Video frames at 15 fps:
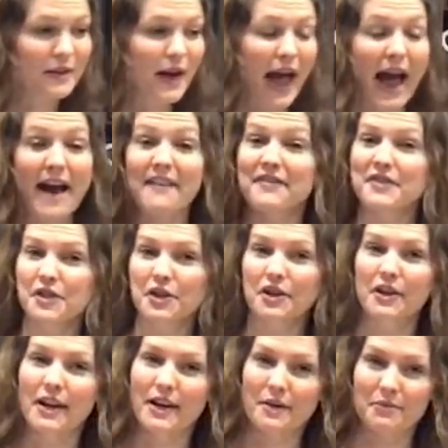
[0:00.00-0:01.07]
after
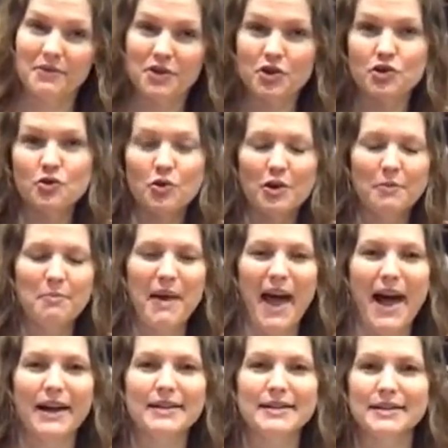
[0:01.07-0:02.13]
a storm
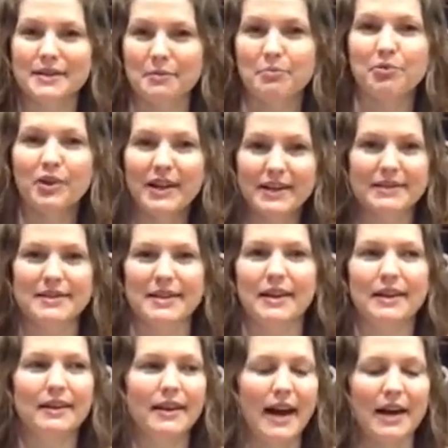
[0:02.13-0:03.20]
passes, it brings
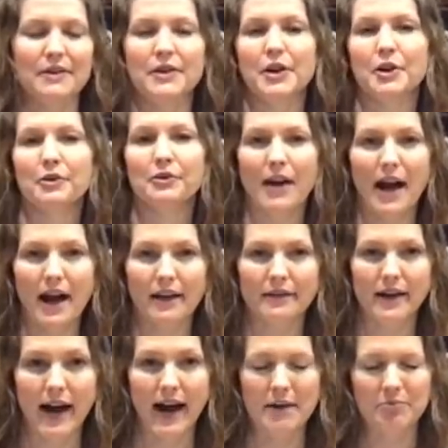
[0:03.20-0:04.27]
in, I don't know,
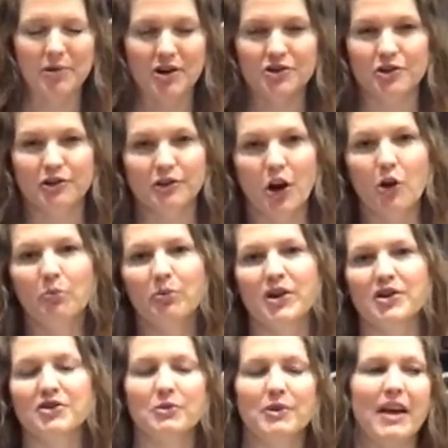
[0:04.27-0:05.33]
high pressure, low
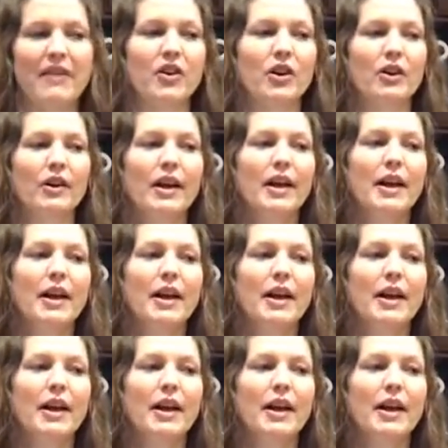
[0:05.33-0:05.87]
pressure, whatever,